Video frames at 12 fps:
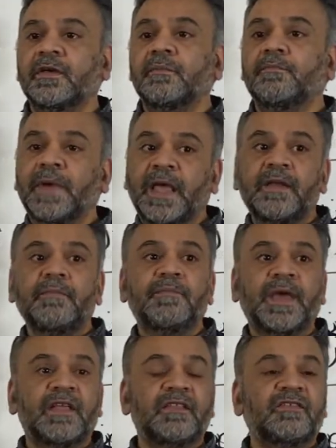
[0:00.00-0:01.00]
pen,
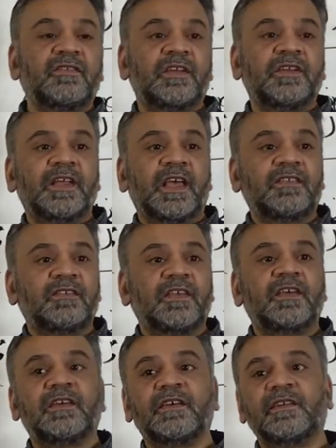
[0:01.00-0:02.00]
pens, desk,
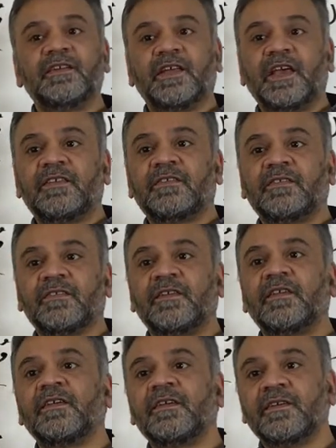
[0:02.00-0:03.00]
desks,
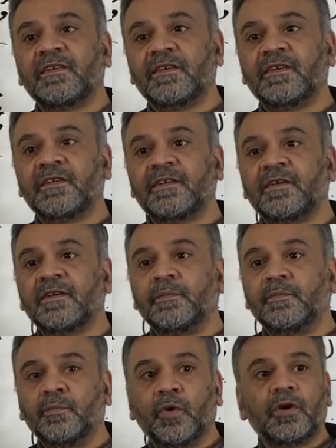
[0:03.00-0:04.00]

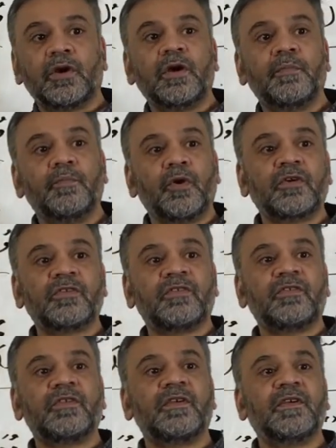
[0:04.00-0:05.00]
book, books,
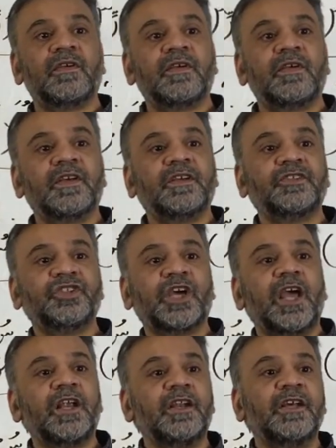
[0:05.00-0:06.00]

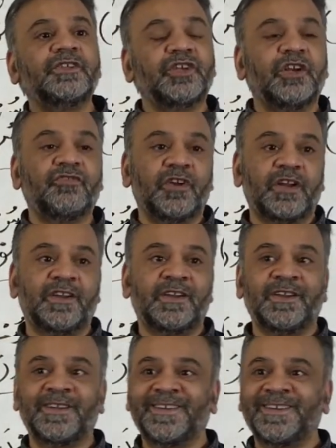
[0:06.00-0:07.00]
child, children.
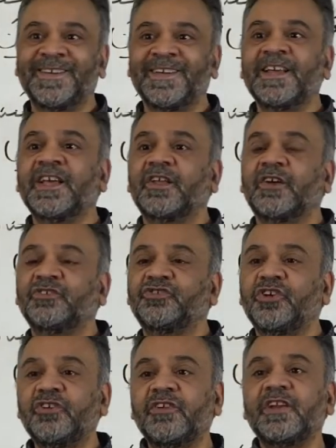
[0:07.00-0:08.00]
Now,
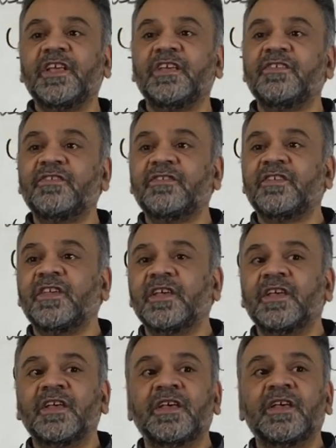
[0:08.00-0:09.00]
children is
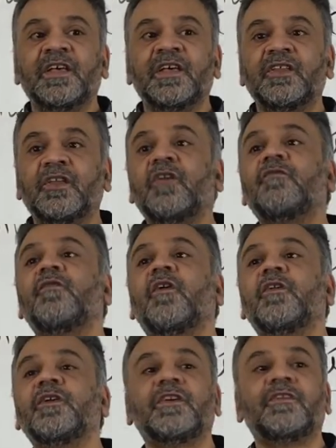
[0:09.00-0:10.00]
not
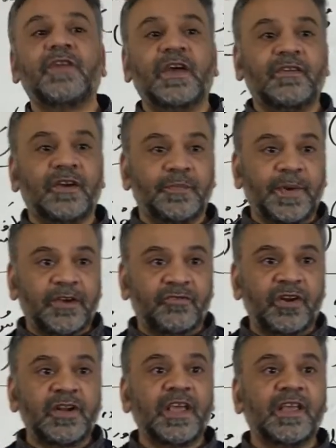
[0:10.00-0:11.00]
following the regular
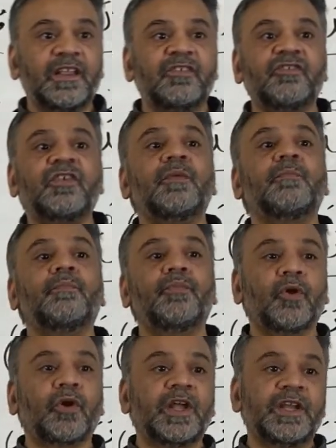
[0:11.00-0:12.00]
pattern, it is
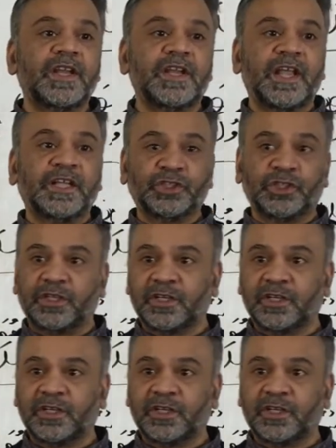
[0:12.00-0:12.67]
broken in nature.